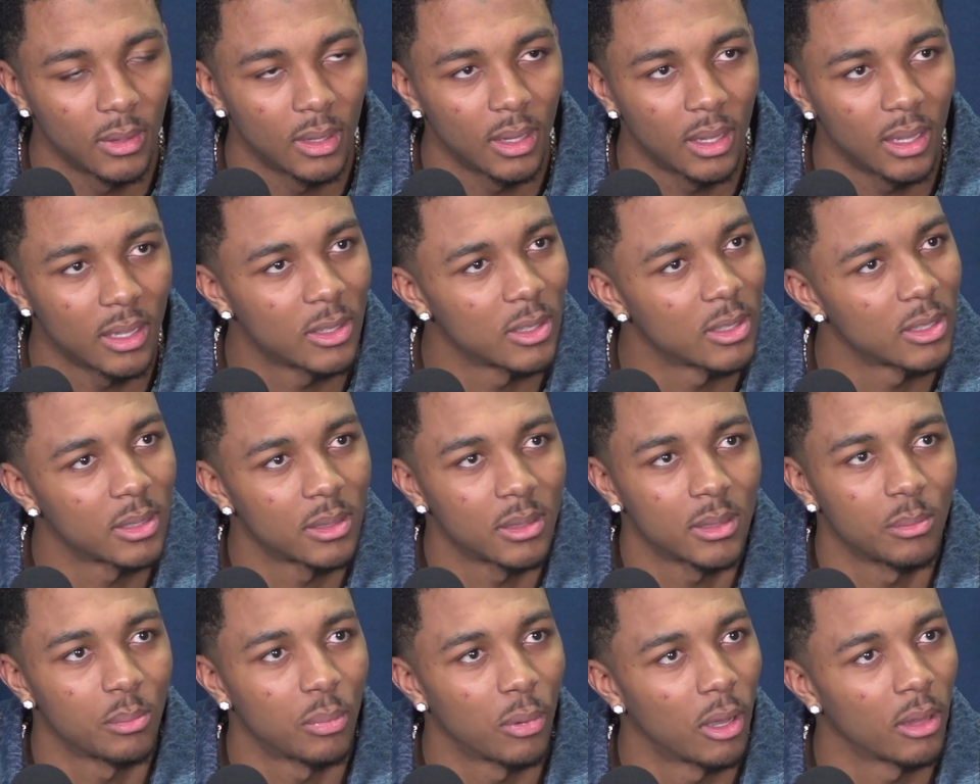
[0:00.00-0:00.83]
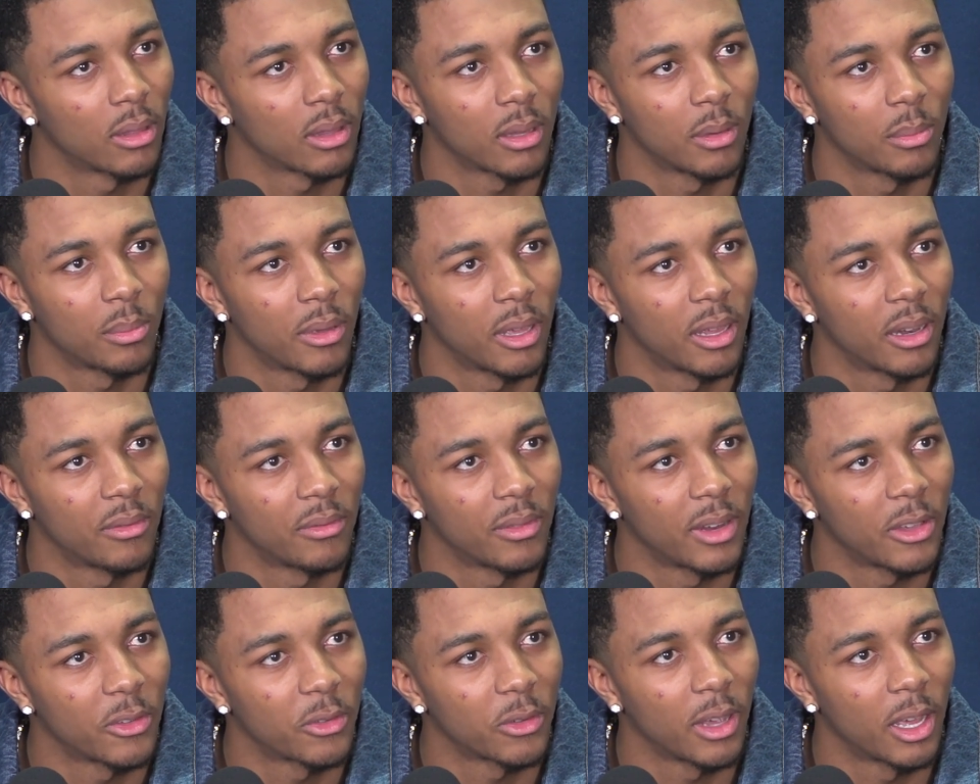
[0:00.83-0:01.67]
it just brought the competitive
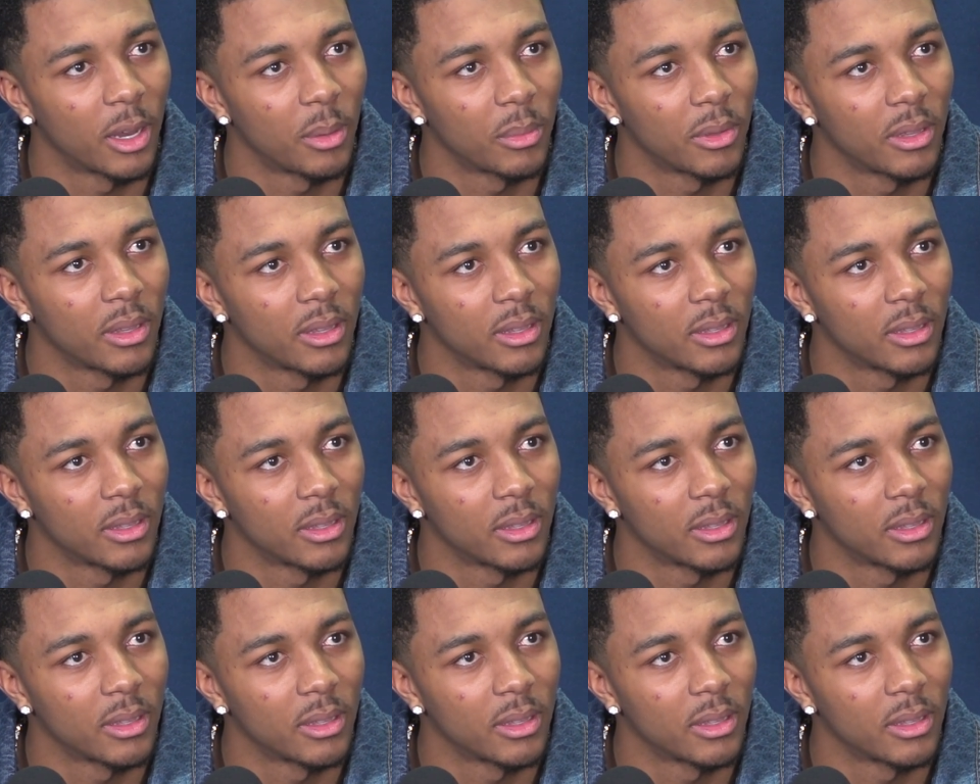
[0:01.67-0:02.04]
nature out of me.